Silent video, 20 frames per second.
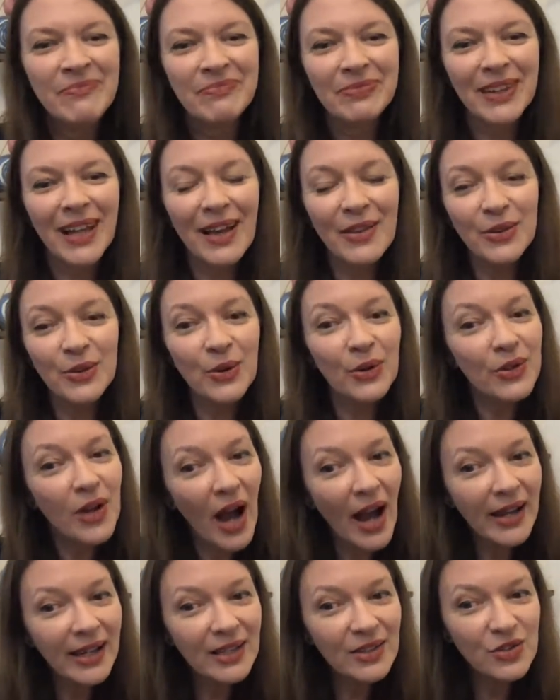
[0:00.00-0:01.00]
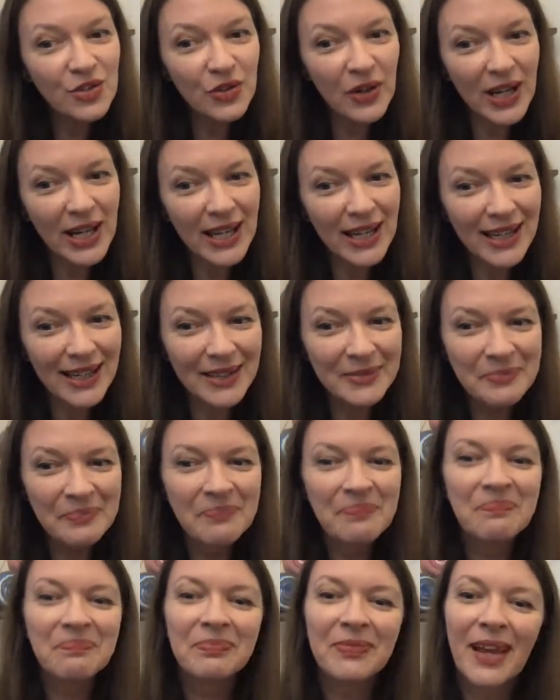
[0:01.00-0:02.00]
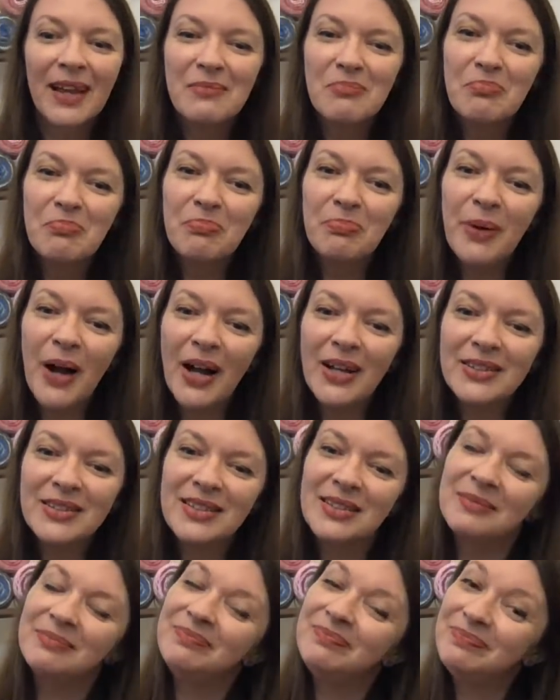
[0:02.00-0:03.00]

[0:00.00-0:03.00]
I thought I can drink, but